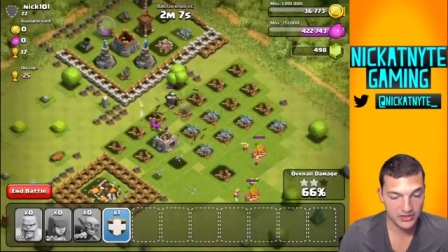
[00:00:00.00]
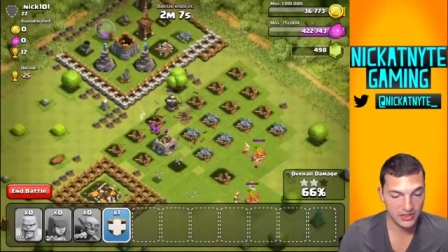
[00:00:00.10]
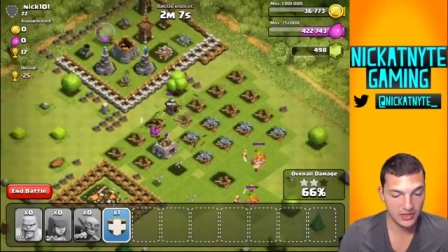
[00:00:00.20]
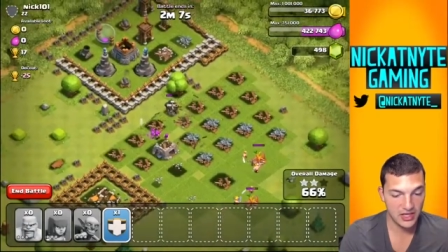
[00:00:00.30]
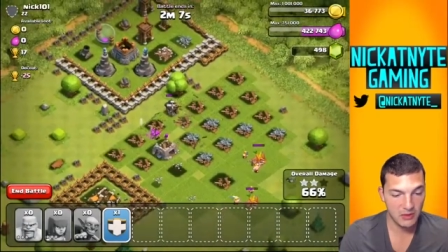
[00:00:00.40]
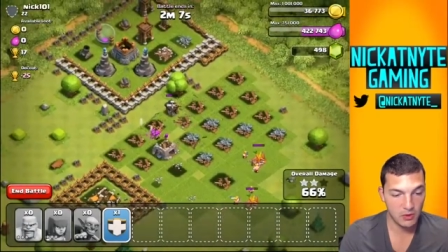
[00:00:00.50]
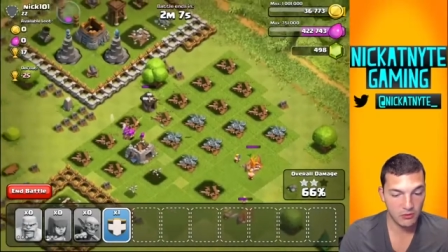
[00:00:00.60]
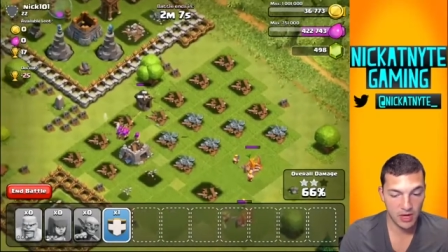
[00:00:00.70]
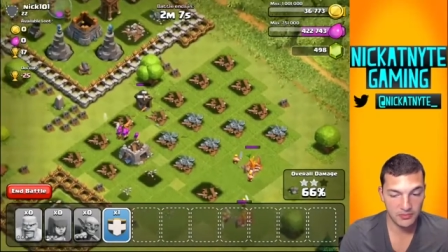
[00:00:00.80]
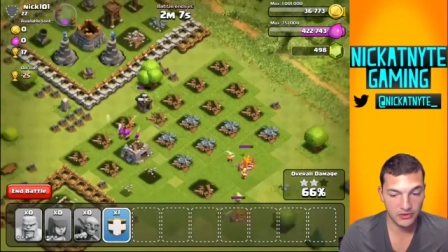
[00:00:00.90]
here, and then we'll
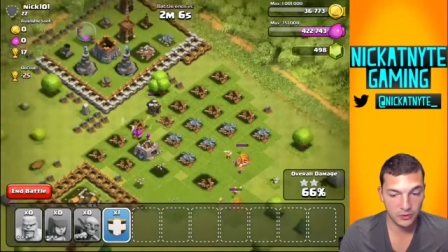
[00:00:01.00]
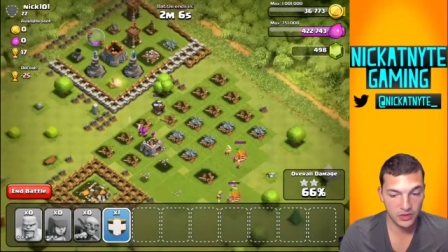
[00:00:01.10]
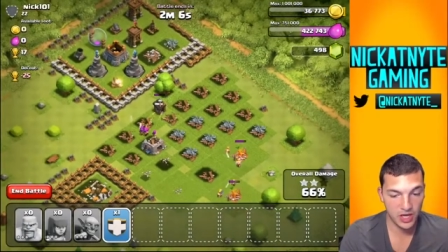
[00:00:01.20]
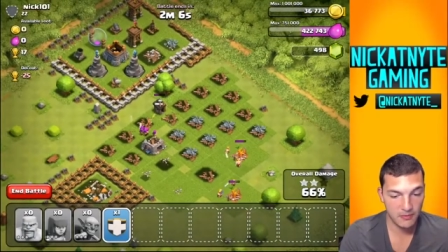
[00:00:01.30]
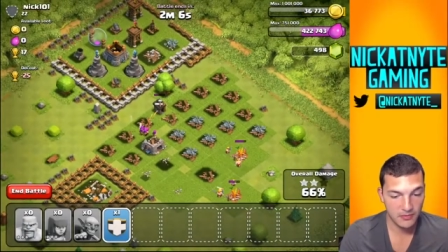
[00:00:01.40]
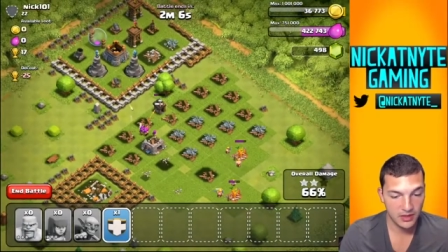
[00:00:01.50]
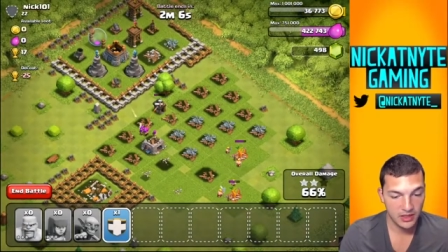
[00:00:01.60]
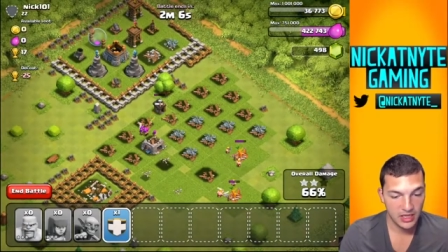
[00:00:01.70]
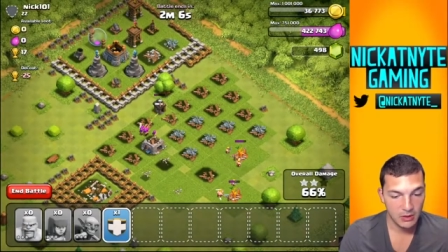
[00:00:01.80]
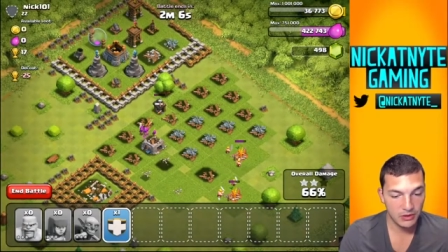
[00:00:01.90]
wrap this one up.
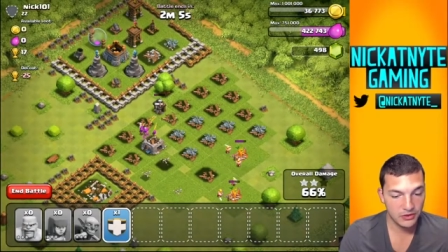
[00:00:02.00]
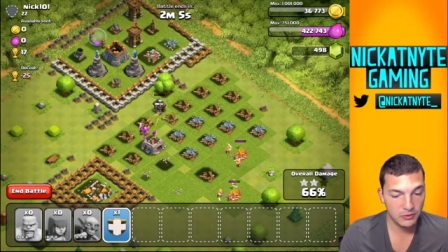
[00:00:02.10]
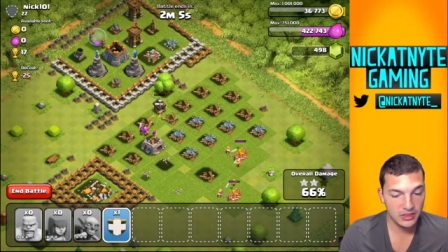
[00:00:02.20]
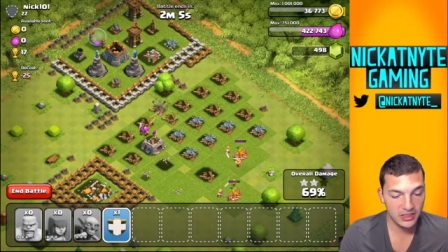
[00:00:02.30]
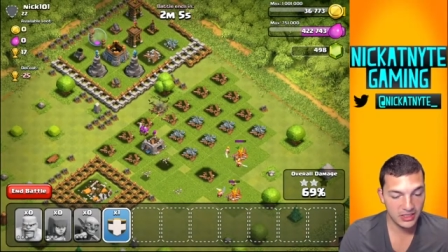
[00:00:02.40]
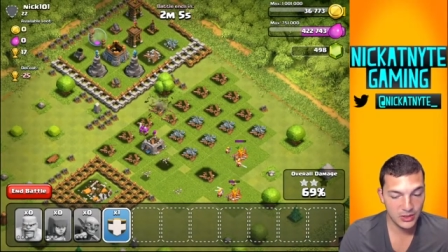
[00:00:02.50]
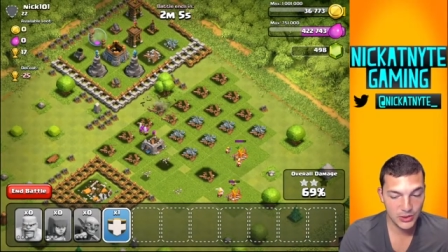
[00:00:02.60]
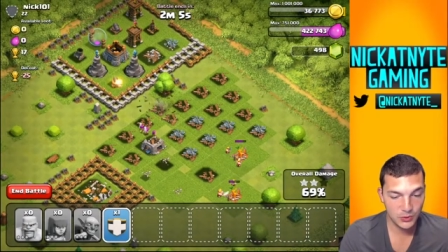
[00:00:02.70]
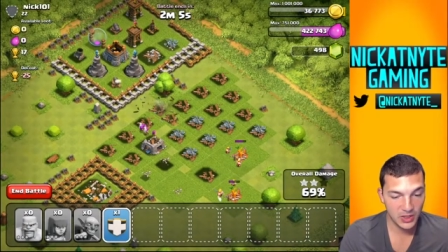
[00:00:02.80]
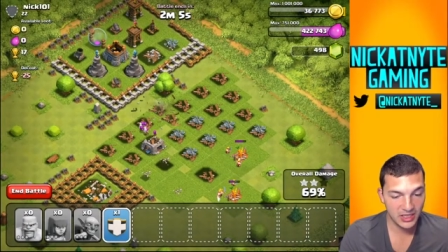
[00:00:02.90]
It wasn't really a
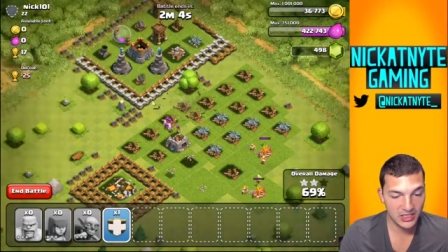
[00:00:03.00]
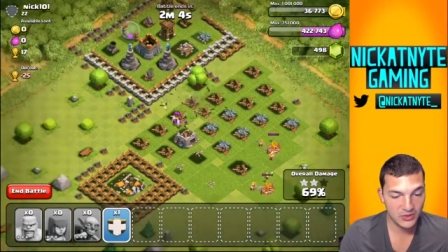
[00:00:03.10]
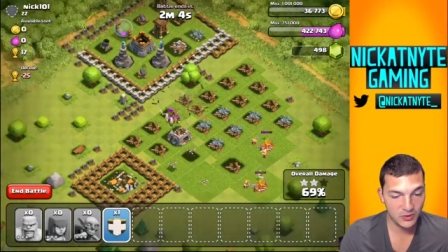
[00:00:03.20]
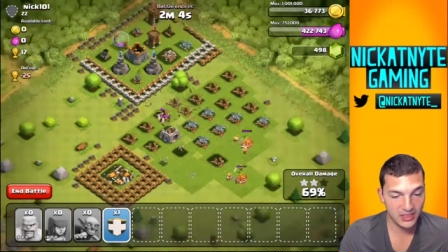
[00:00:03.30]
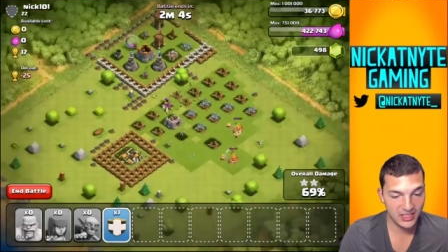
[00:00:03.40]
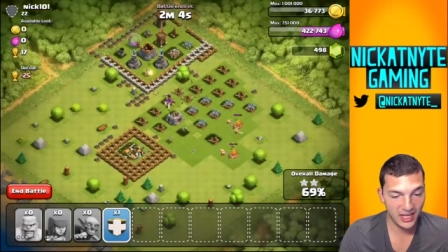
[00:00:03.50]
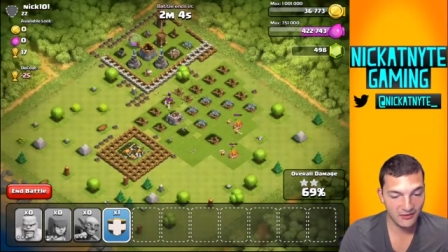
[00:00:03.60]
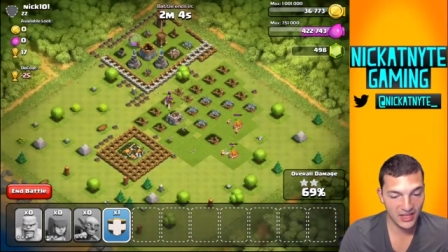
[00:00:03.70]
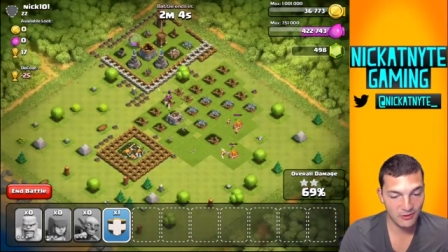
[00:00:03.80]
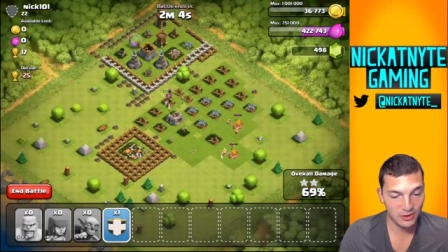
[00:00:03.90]
huge win. I just wanted to
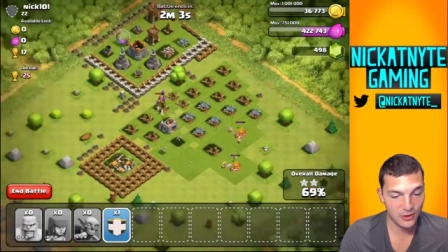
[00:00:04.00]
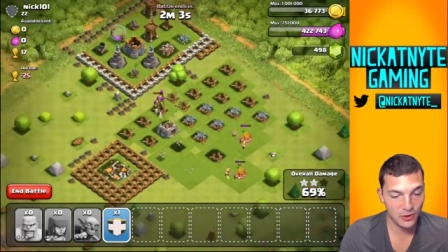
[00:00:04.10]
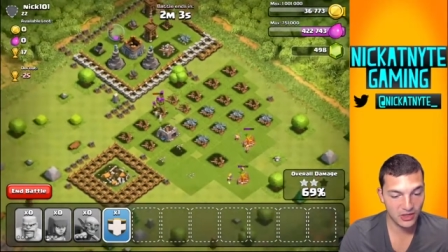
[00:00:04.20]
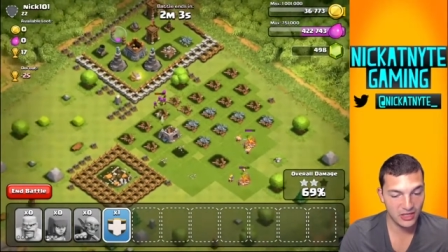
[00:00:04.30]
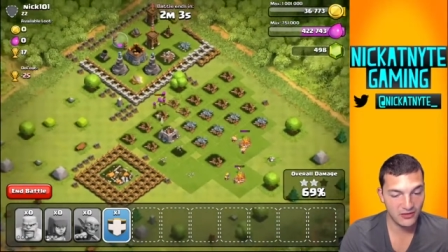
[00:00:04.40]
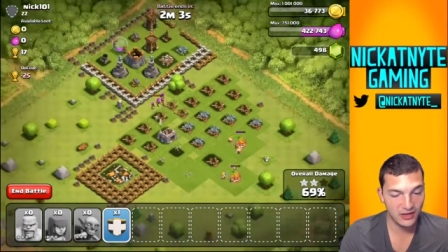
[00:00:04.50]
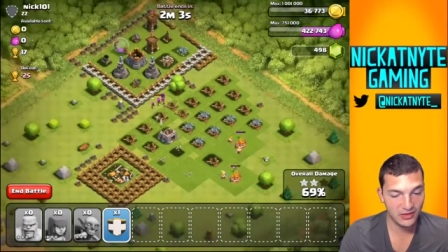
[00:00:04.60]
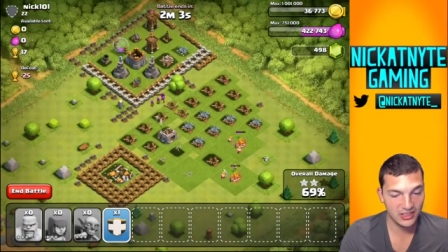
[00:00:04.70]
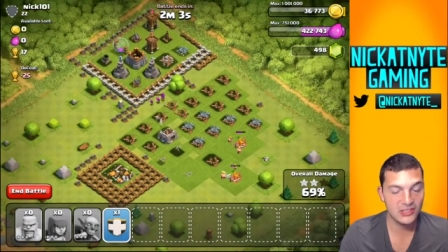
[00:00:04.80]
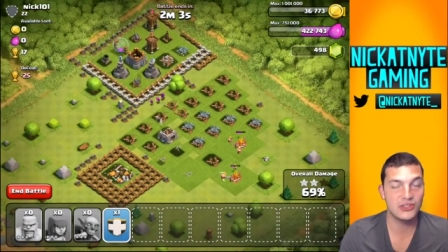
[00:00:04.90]
have that recorded if I ever
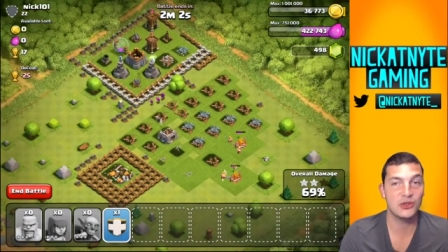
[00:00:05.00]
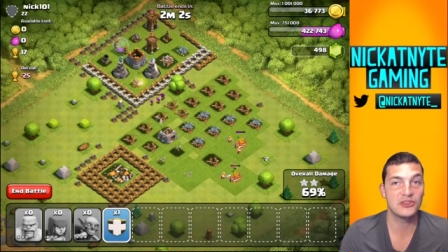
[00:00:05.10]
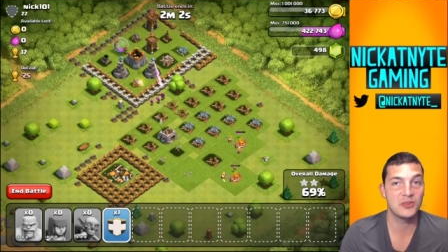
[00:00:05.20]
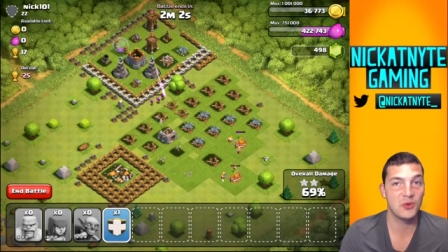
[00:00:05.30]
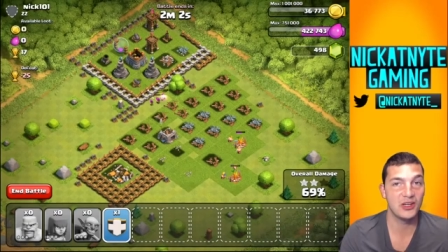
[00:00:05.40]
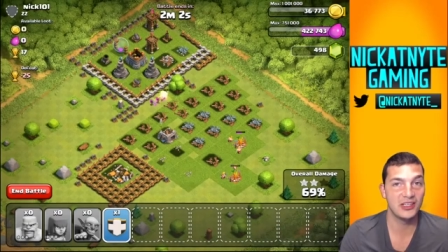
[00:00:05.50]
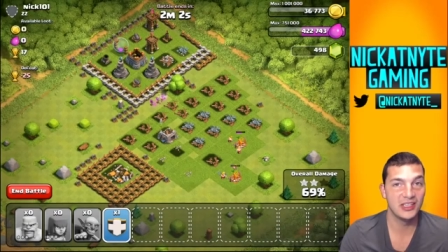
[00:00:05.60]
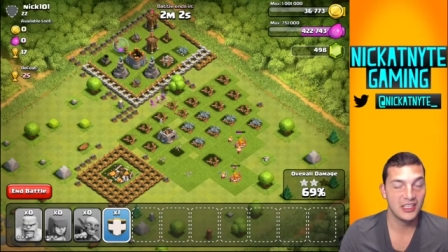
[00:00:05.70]
had to show someone.